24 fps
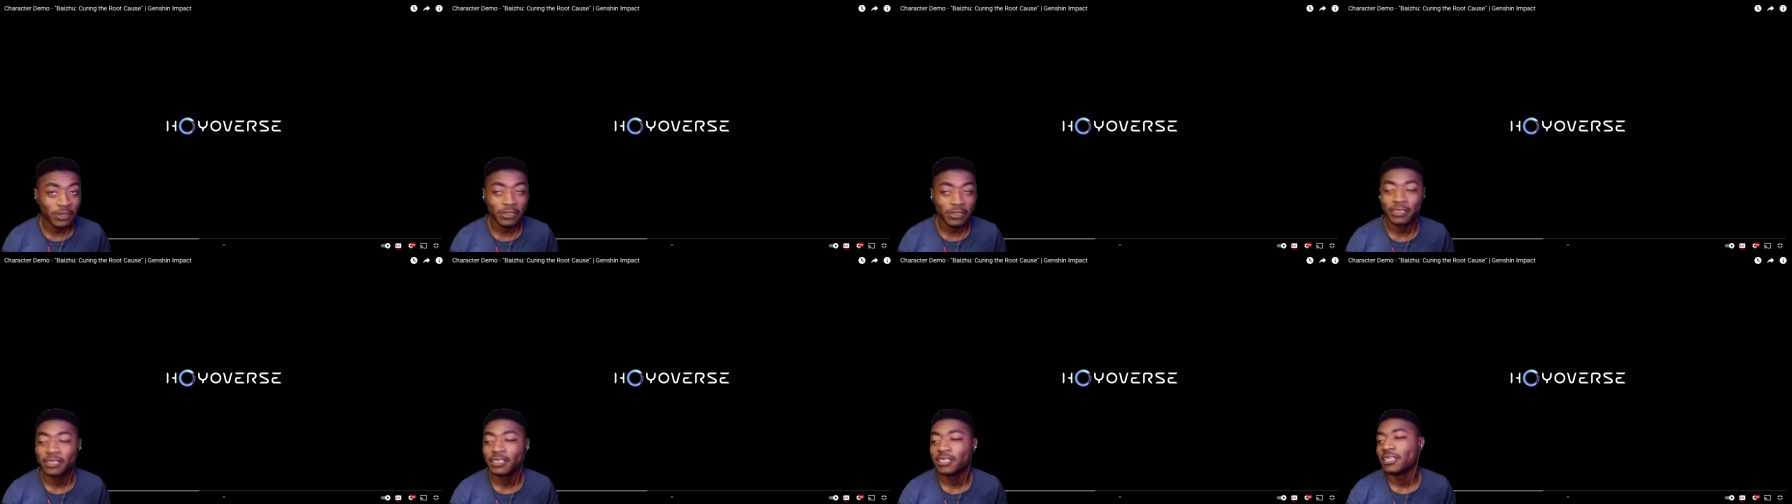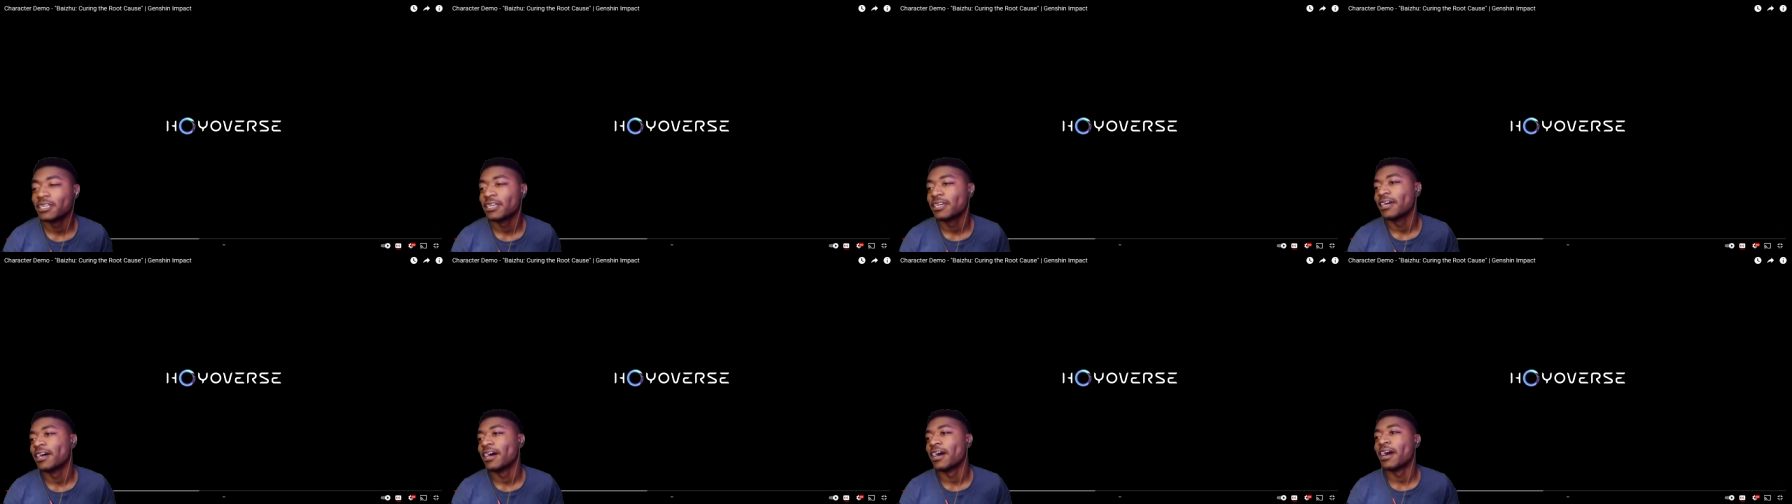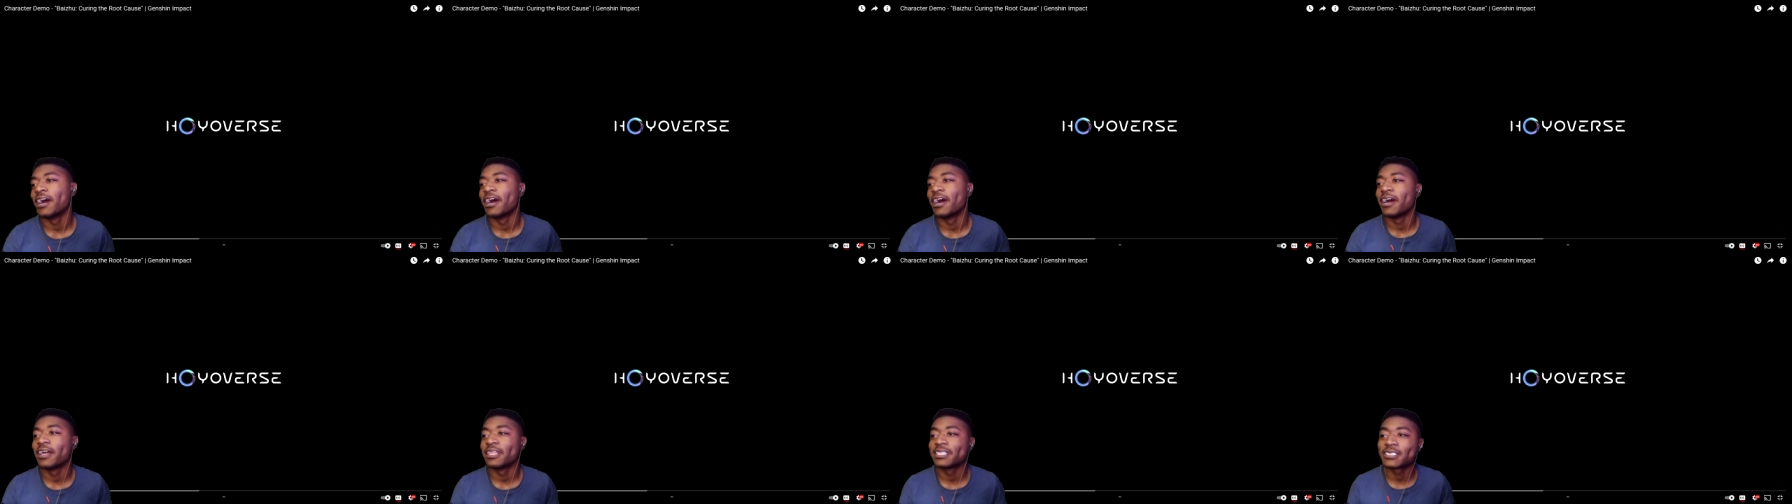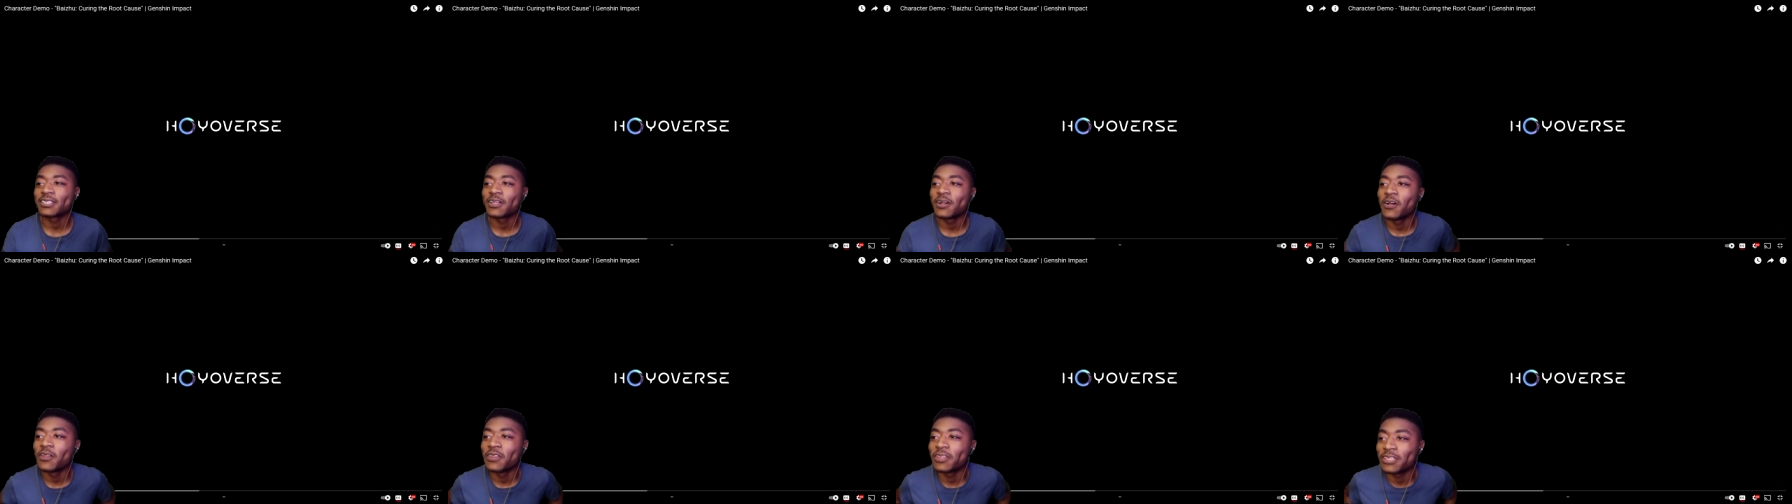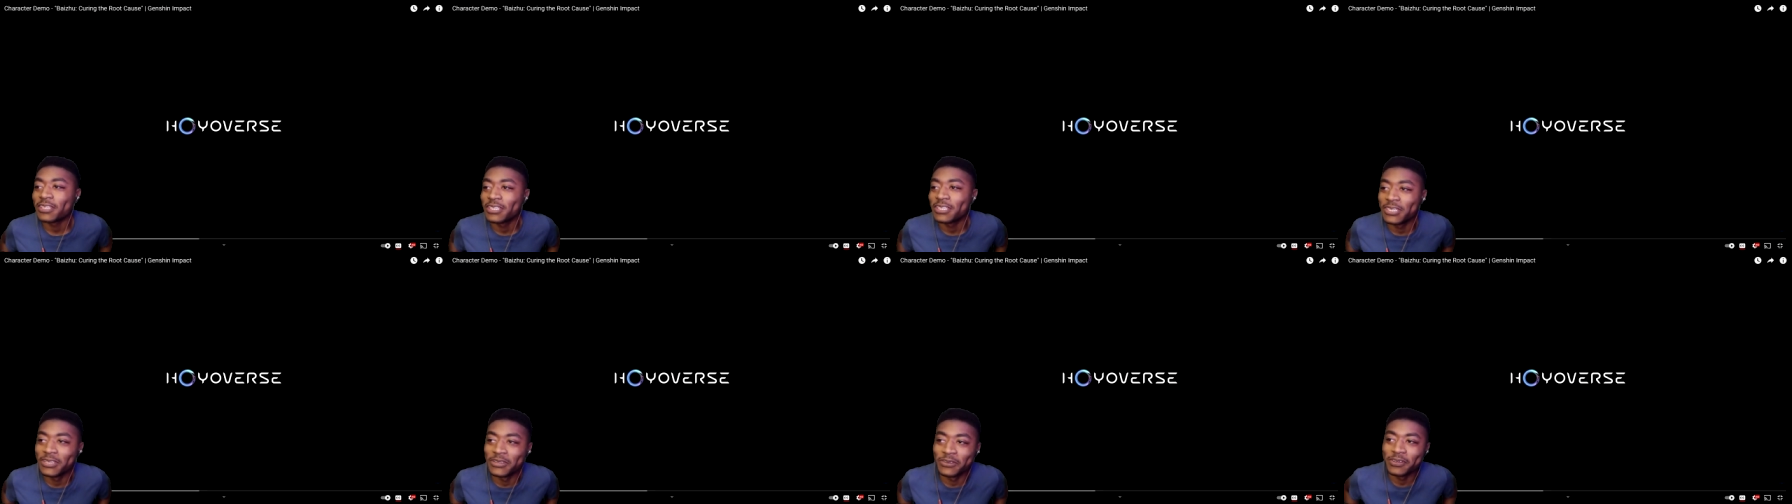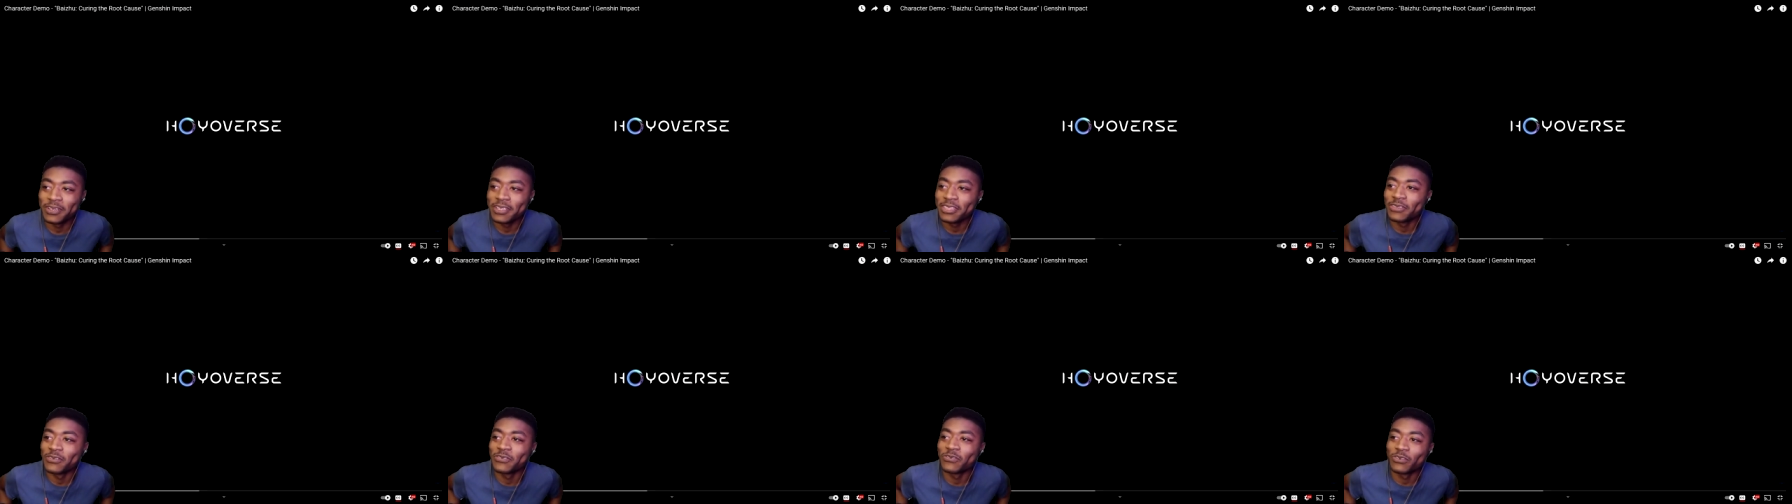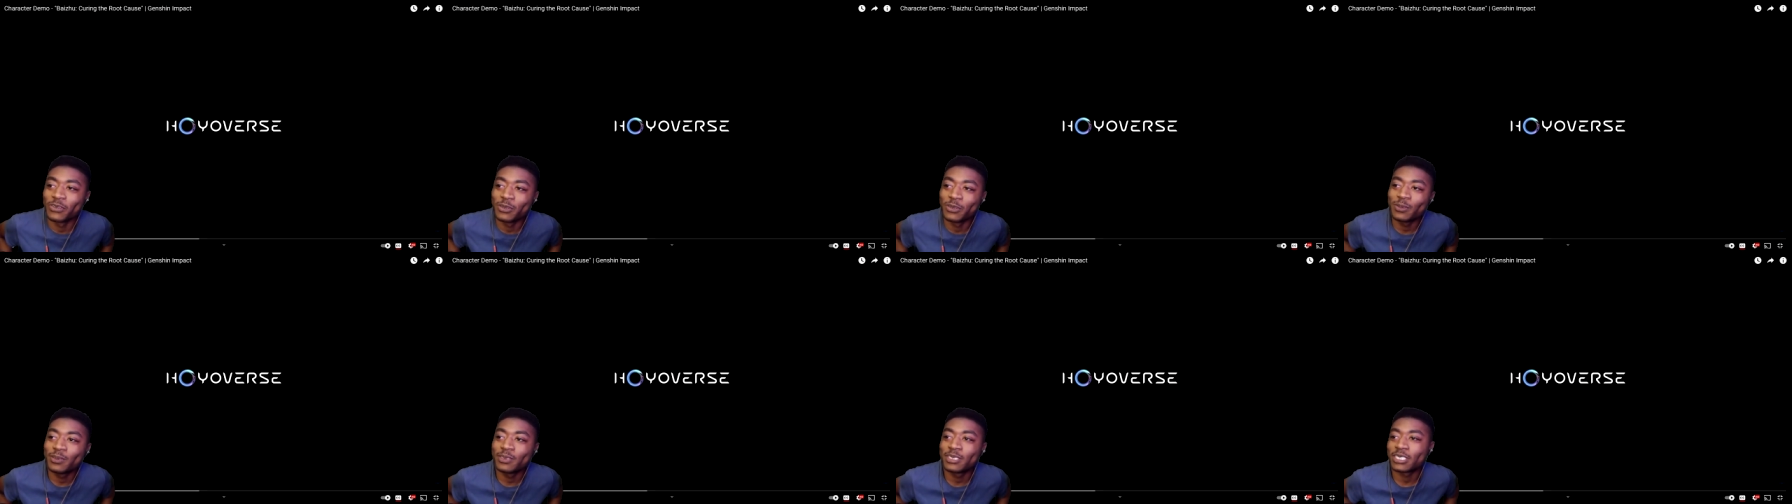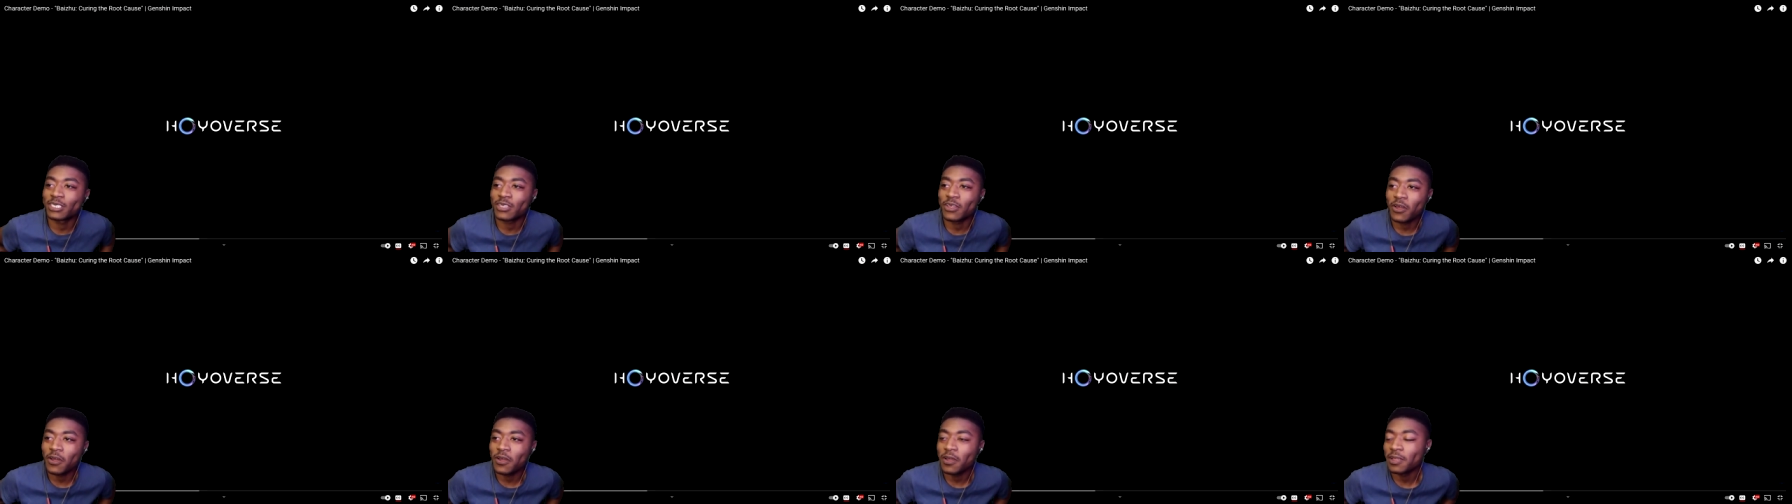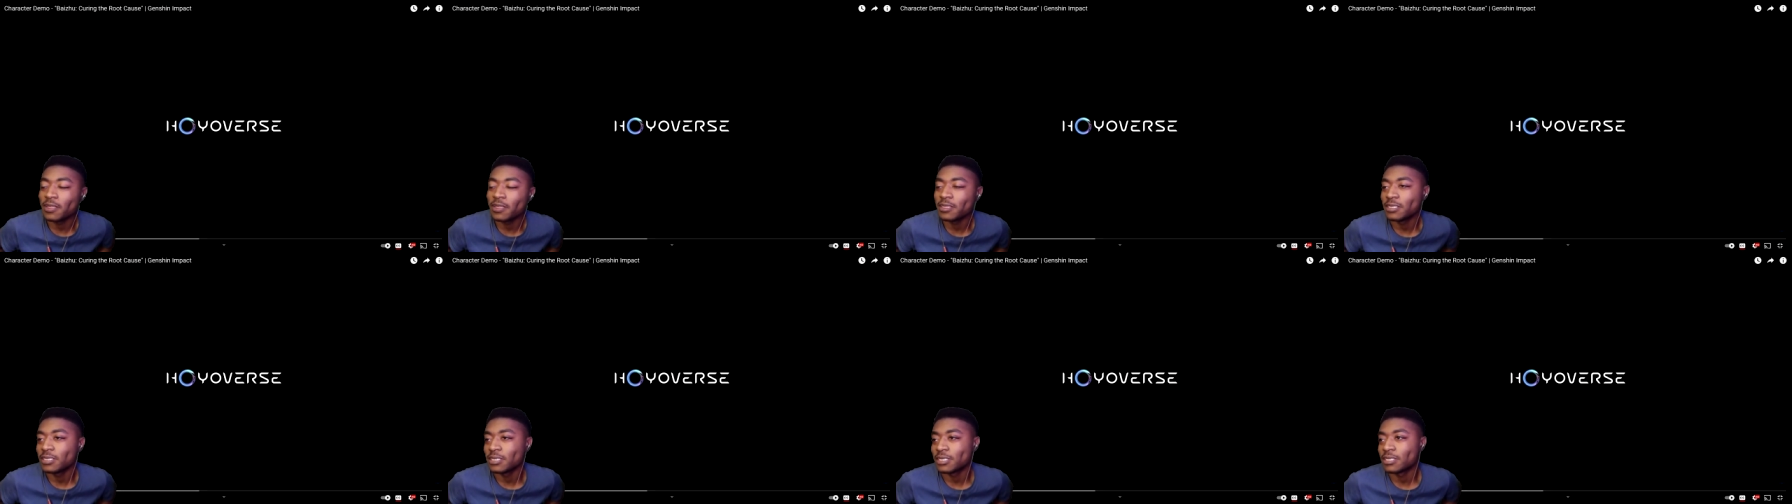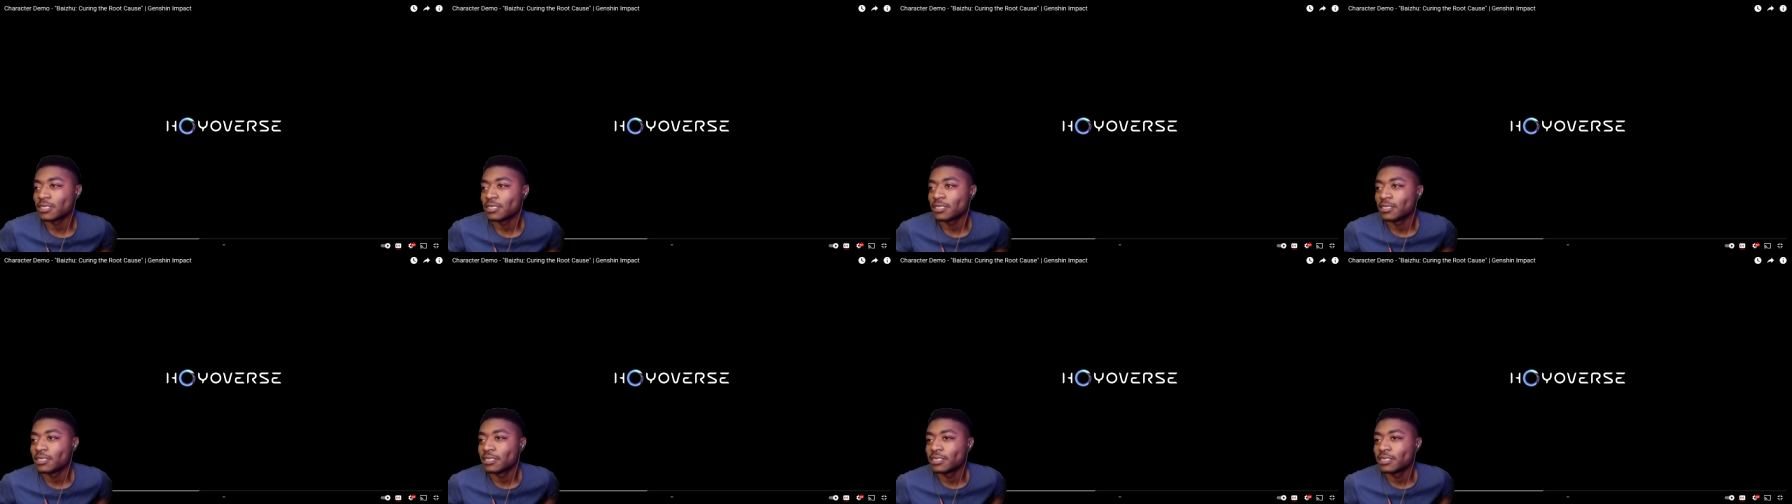it. It's called Curing the Roots Cause.